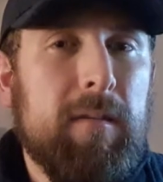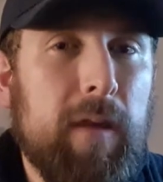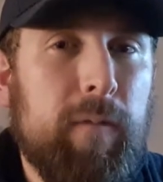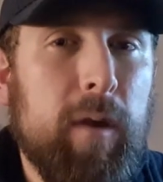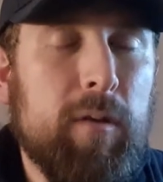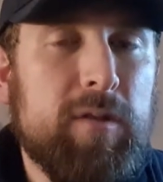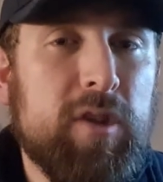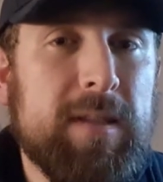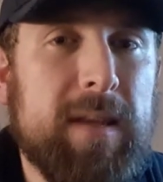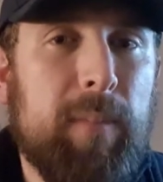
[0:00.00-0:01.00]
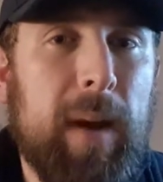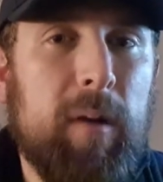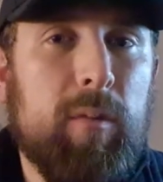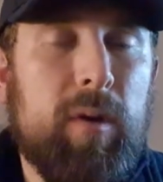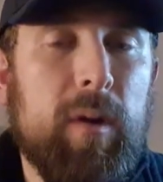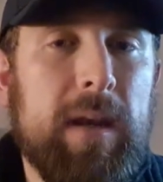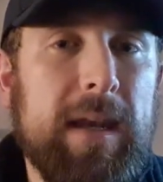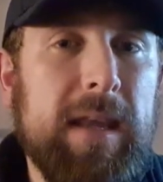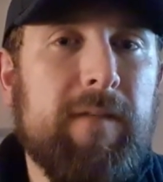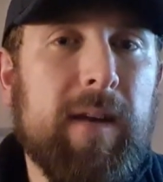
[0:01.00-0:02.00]
if you're just about to
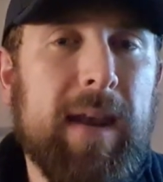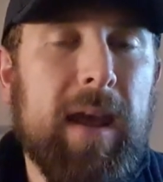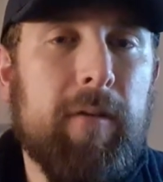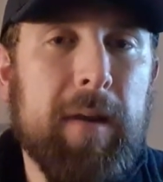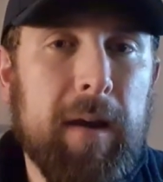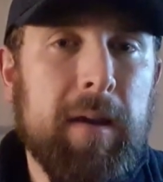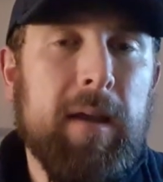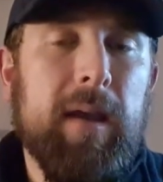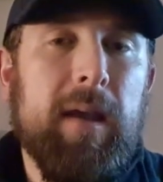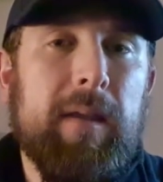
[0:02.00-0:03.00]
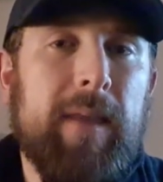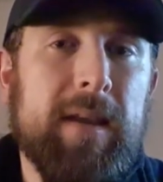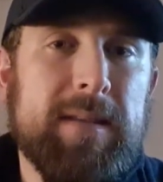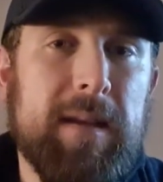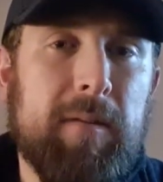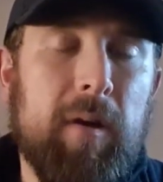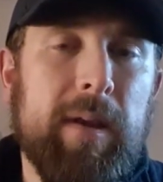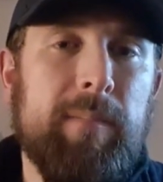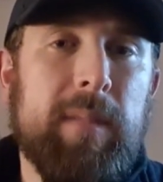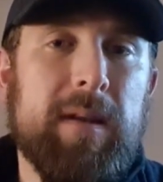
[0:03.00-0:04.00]
leave an area, that's a
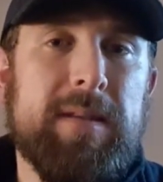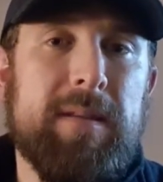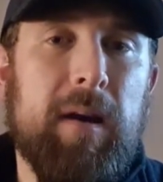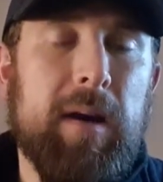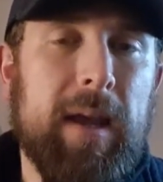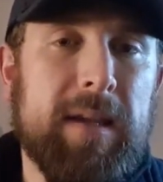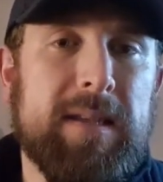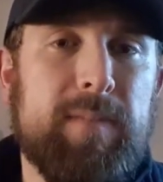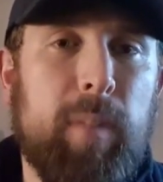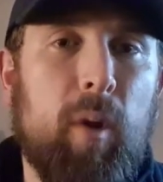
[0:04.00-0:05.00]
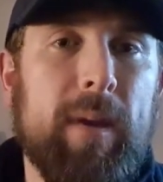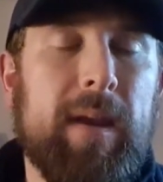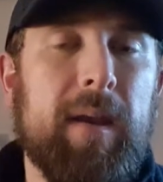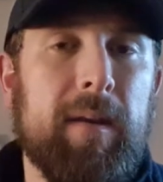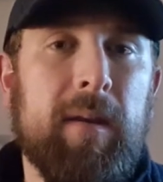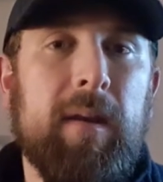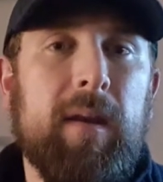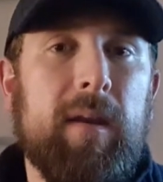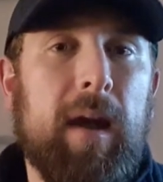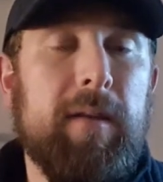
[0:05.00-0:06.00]
time to start exploiting
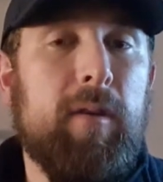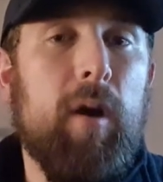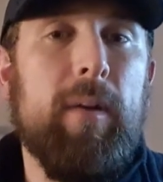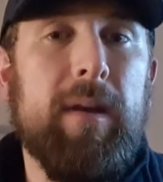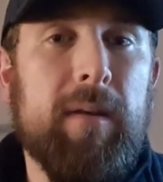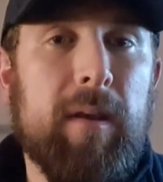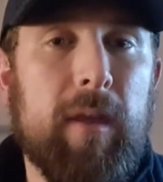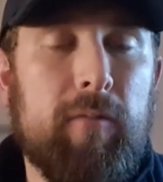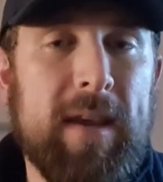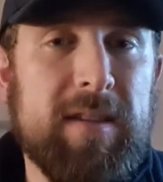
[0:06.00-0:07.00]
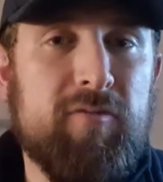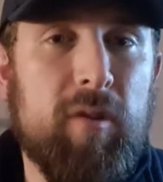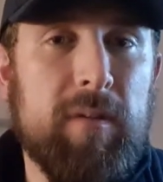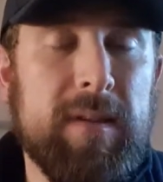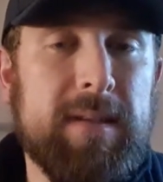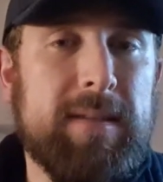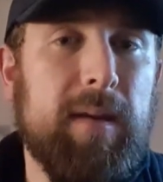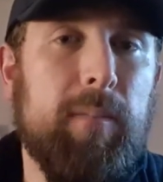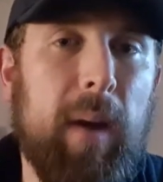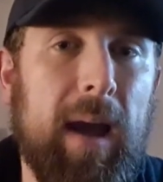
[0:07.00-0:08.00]
and go into the restaurants
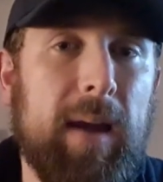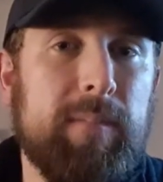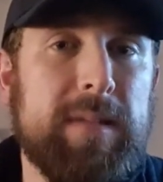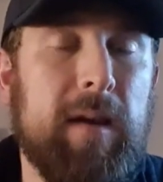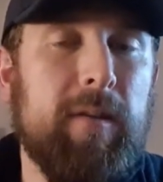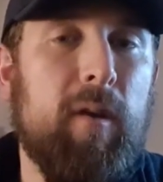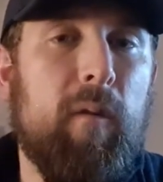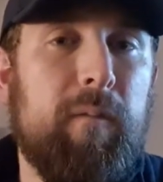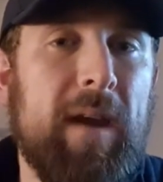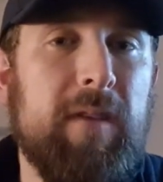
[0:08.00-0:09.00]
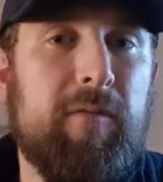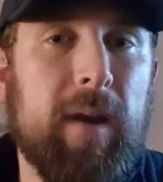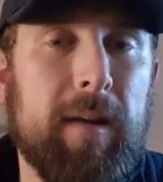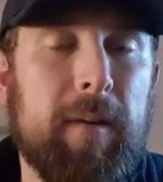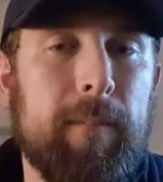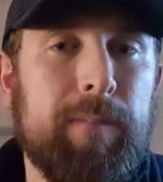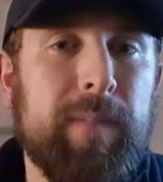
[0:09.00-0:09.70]
that perhaps are your favourite.